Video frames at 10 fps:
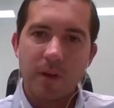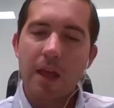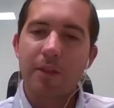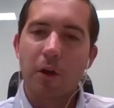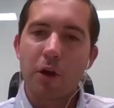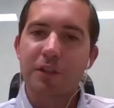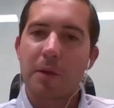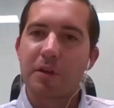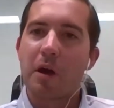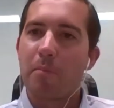and they're hooked
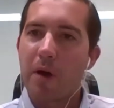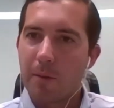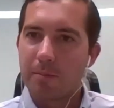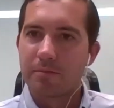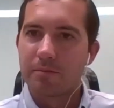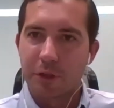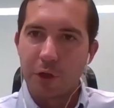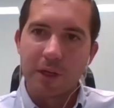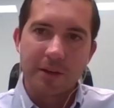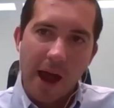up to a pump. So you
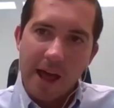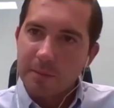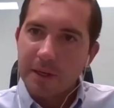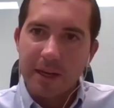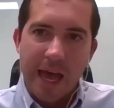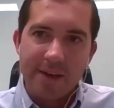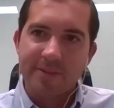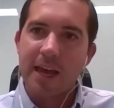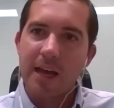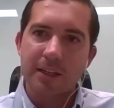can dial them in a
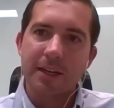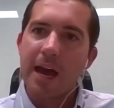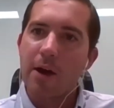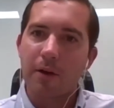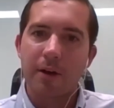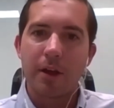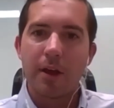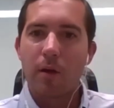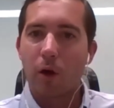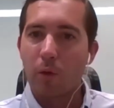half gallon an hour
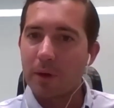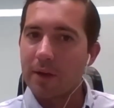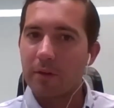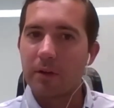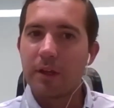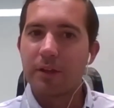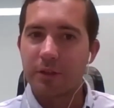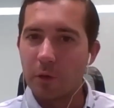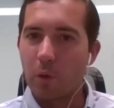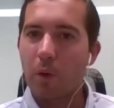or whatever. So
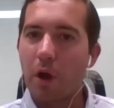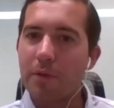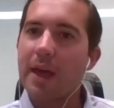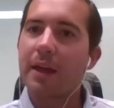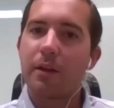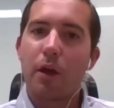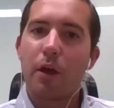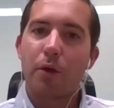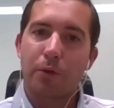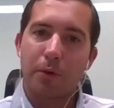you'll run that
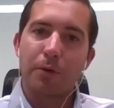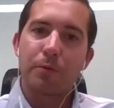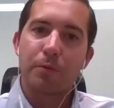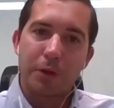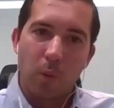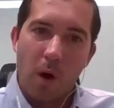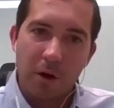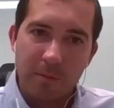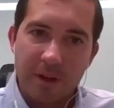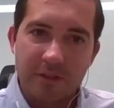through your
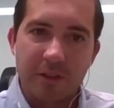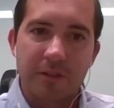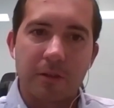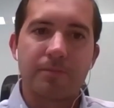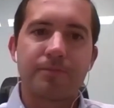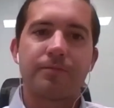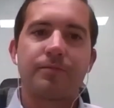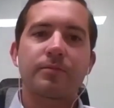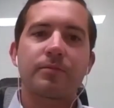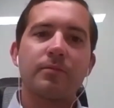water-based system.
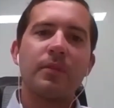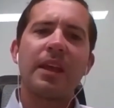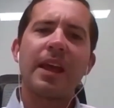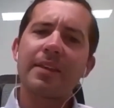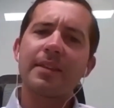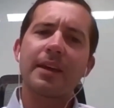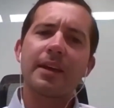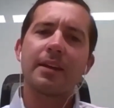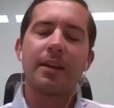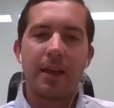And then